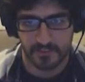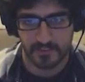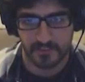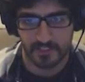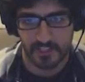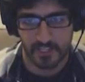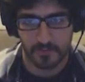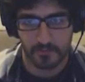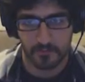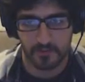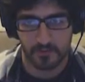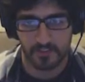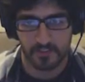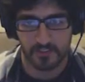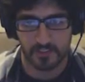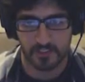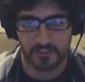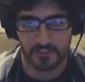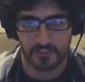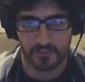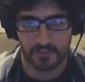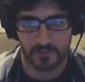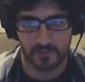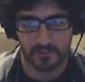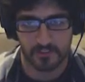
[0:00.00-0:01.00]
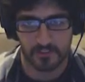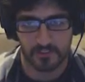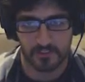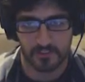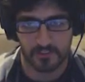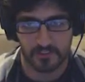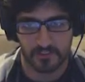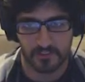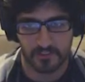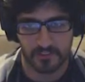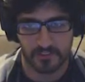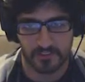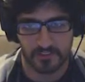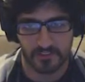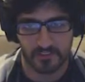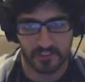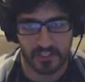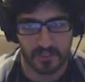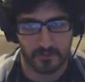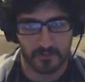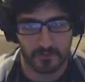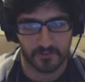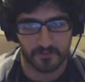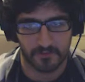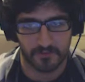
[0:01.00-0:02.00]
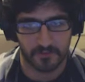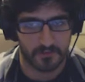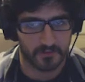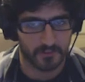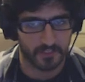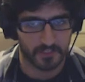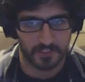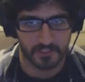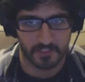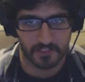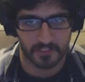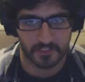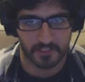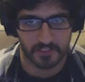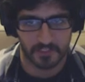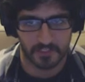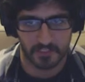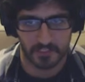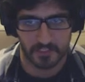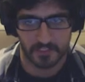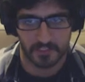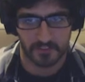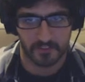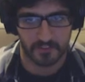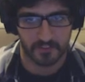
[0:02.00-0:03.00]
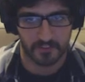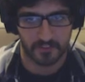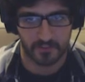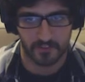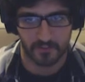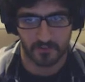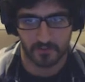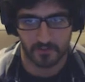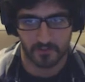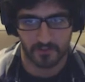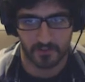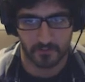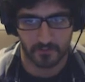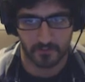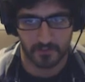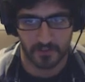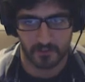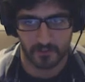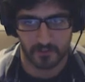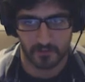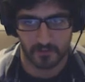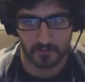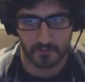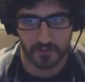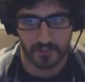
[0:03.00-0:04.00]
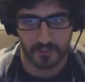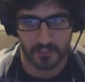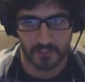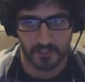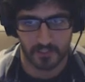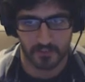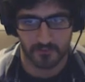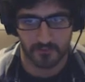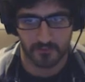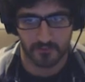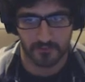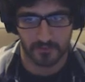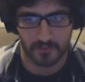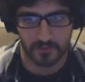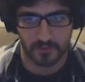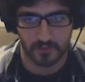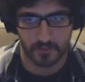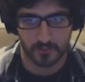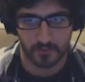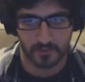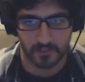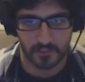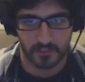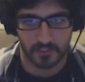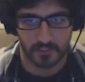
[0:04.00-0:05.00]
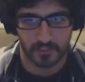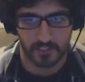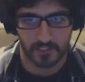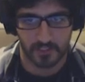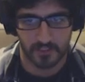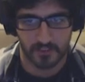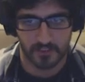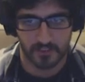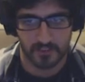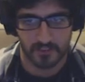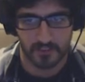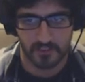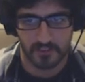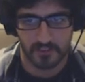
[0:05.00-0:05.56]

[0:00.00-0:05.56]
time was an issue, because at the time I felt like I needed to do something with my life really quickly,